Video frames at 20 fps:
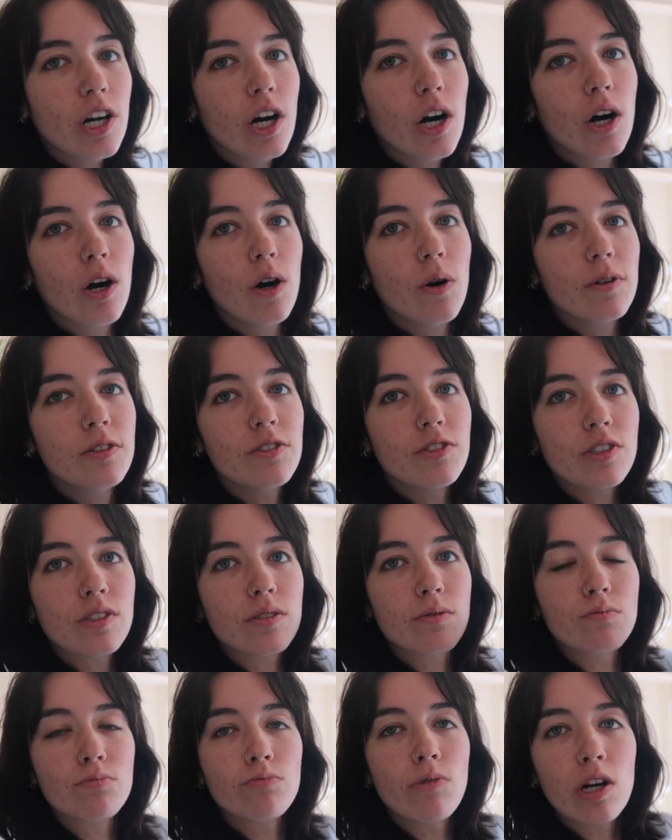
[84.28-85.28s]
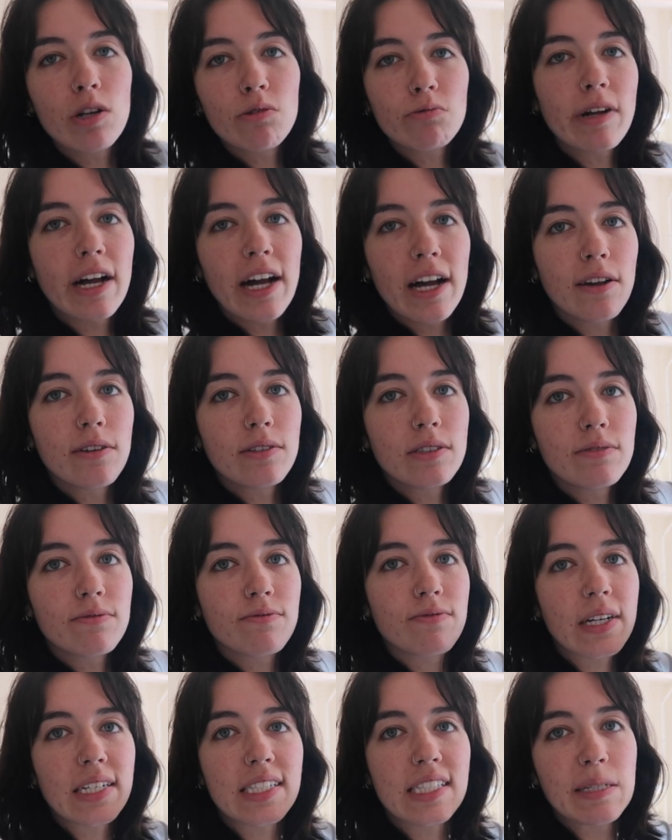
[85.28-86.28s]
go and just run around
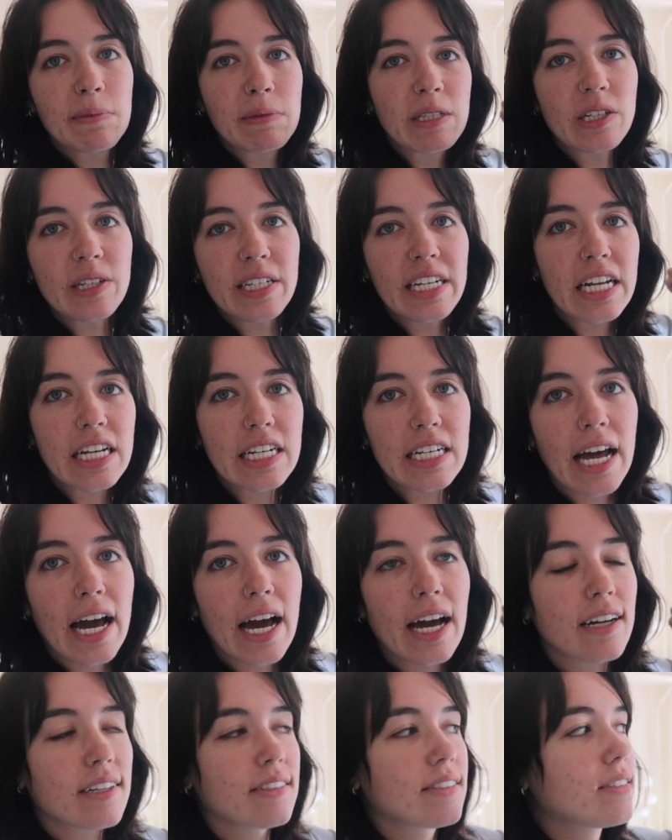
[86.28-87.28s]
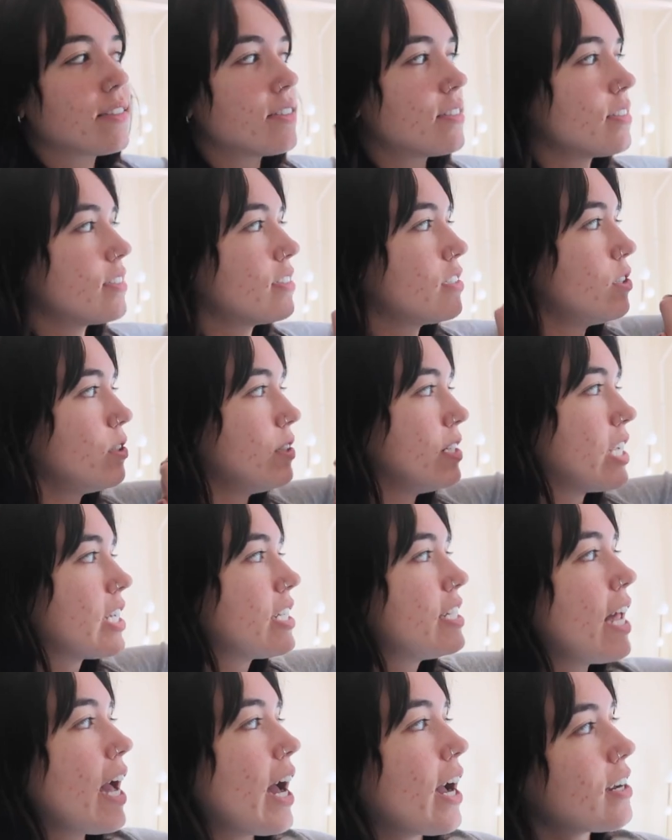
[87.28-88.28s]
and find some little knickknacks, little
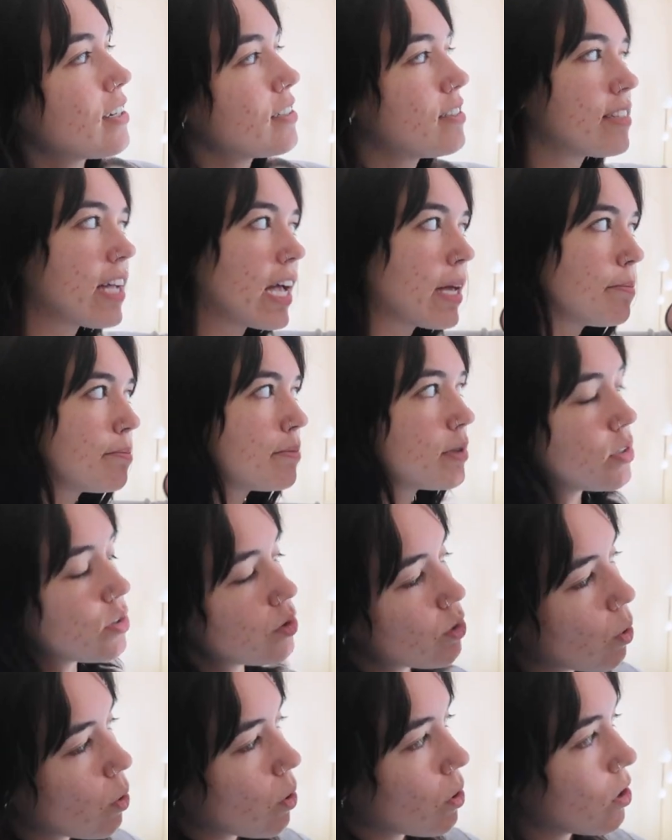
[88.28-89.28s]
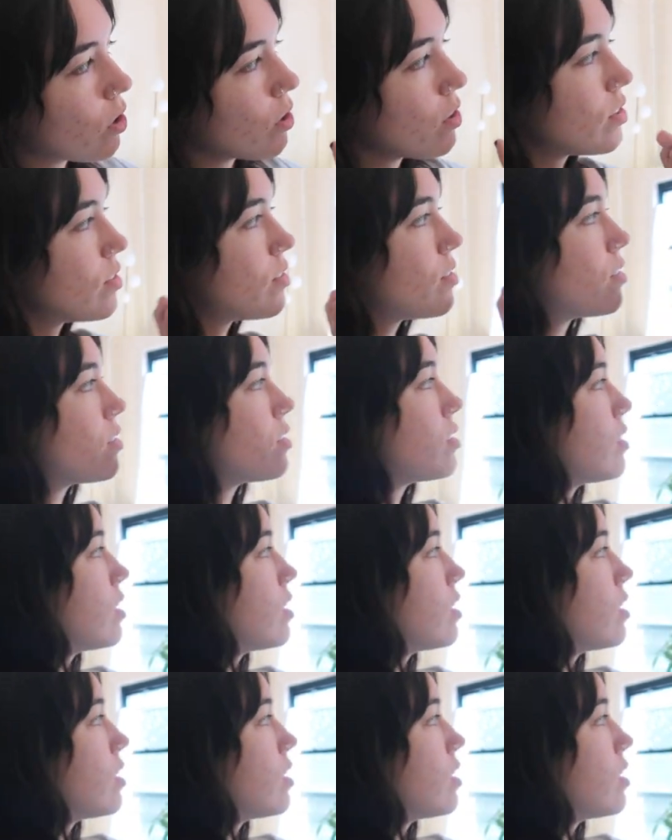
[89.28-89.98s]
knickknack type stores.